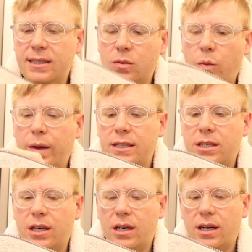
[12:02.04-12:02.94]
it's
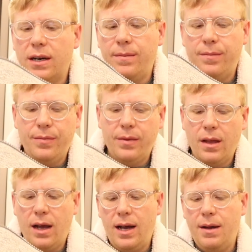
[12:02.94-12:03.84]
winter,
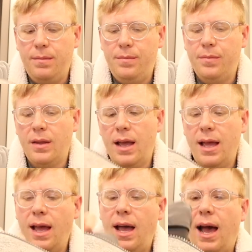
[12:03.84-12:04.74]
I
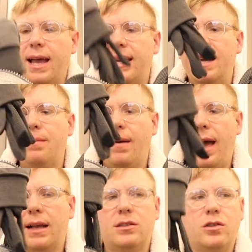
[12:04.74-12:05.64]
keep
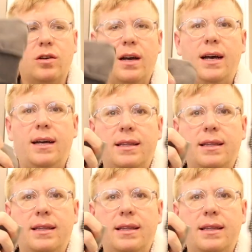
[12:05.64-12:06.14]
extra